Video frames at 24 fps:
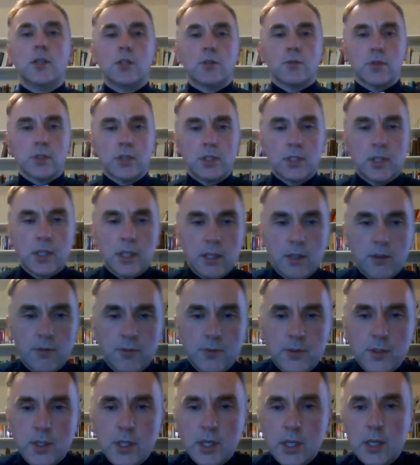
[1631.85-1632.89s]

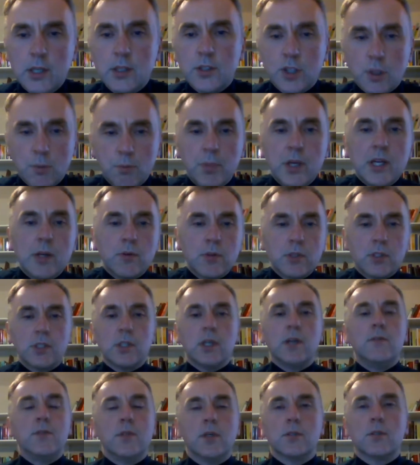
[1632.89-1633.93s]
to be
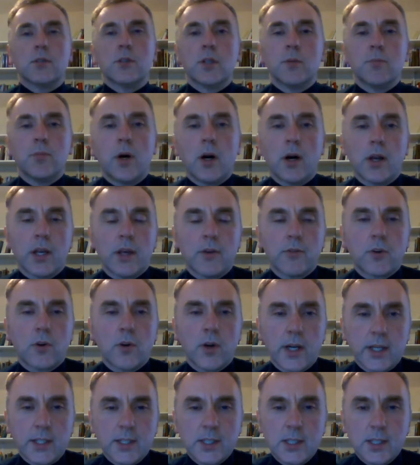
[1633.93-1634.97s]
received into the body of
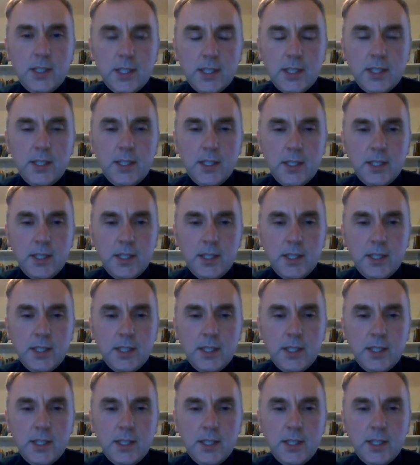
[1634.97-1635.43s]
Christ.